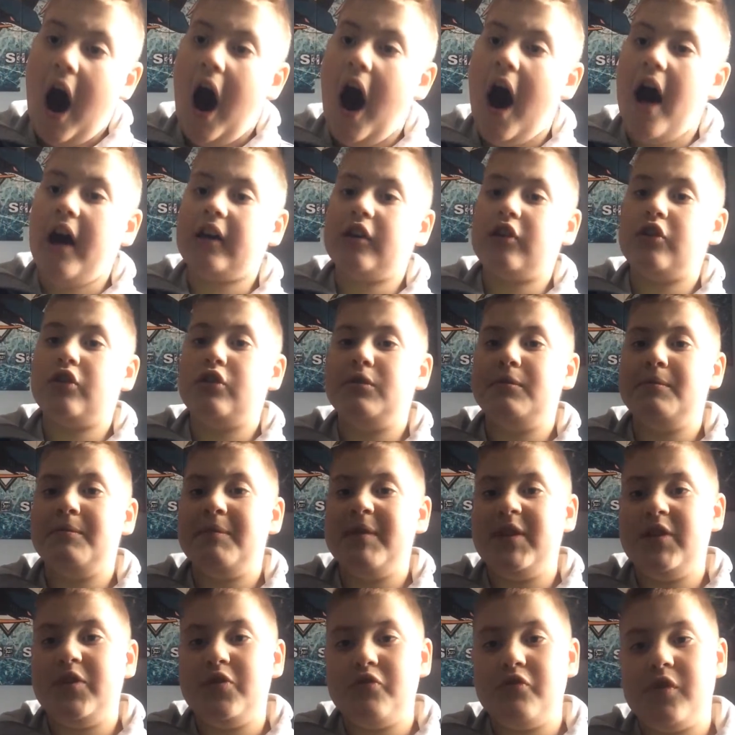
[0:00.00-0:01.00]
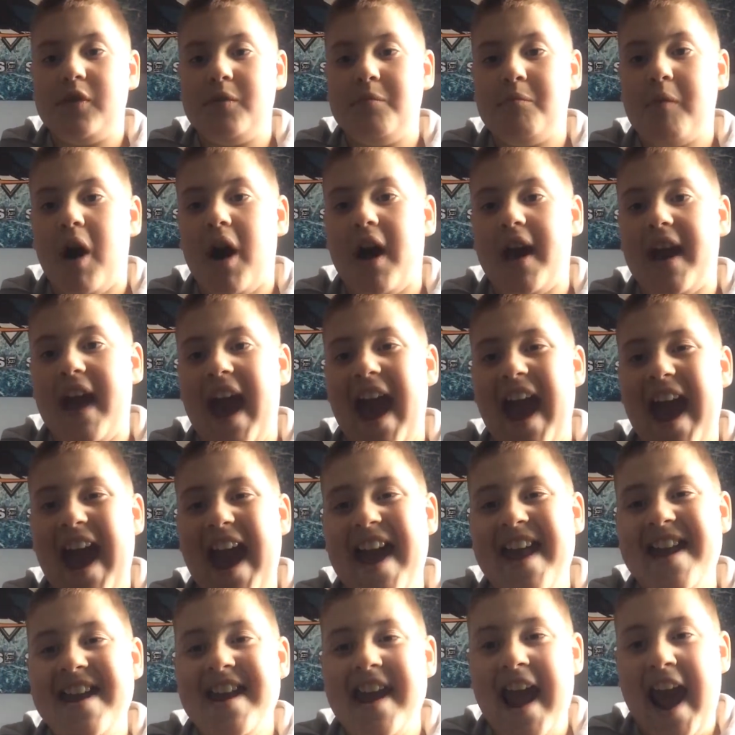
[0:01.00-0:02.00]
I'm going to be doing my
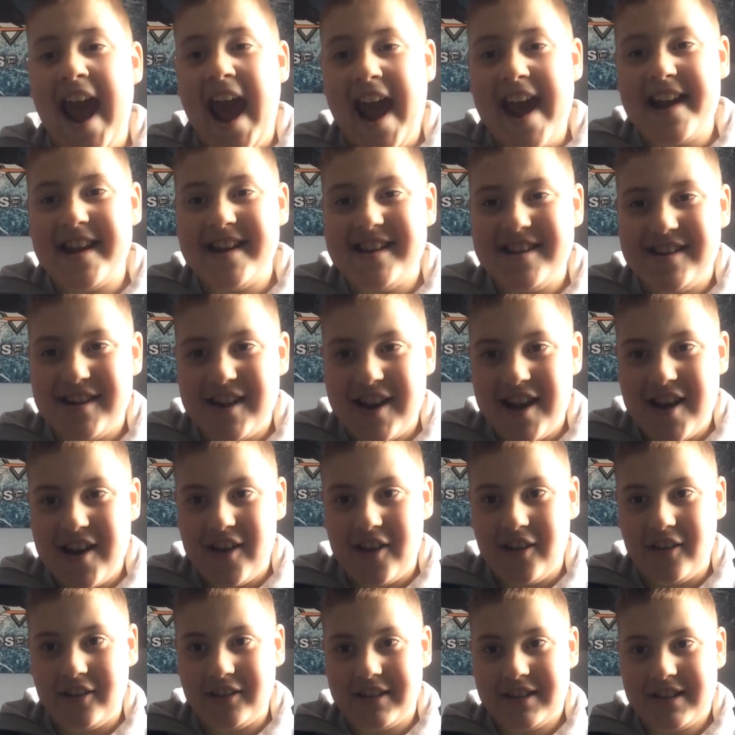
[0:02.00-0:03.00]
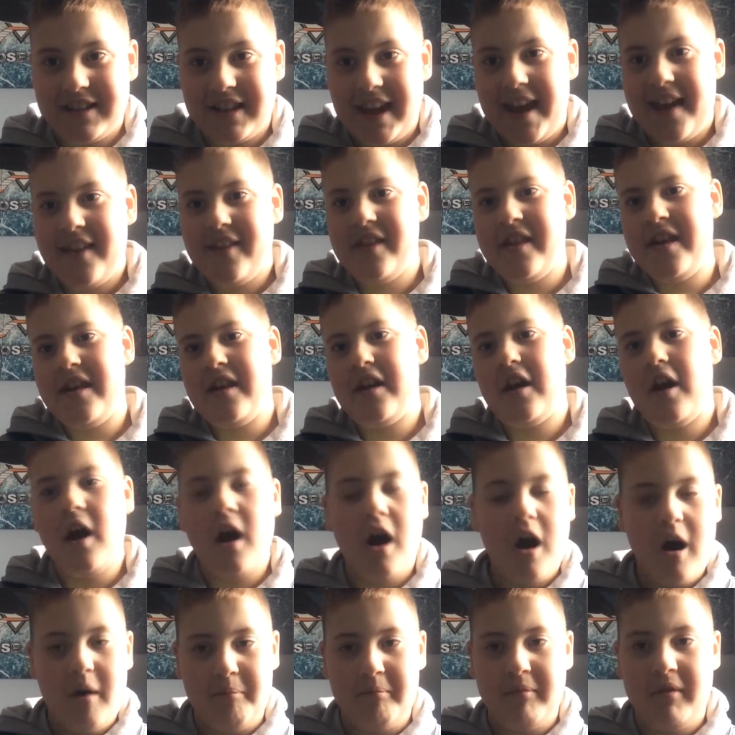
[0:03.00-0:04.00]
NHL Stanley
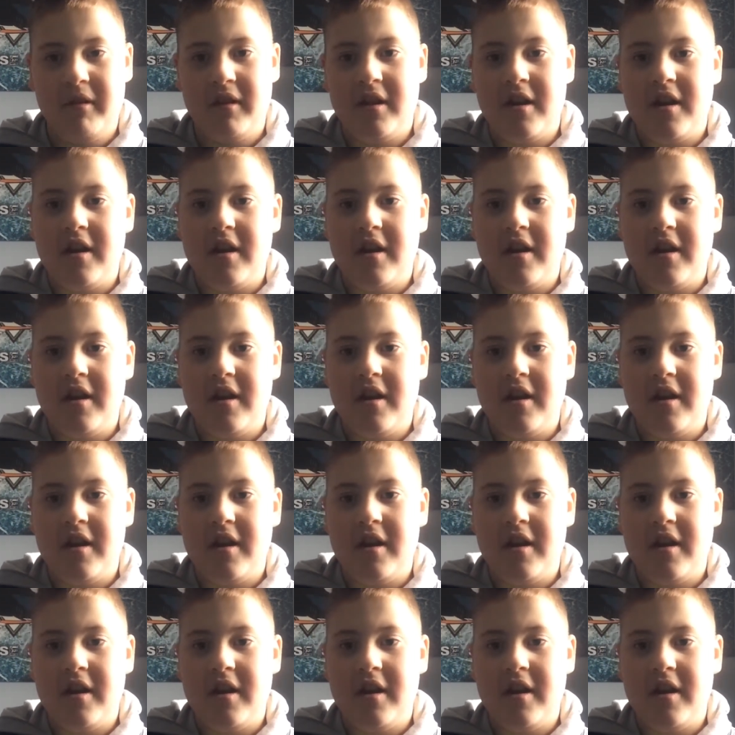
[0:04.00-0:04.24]
Cup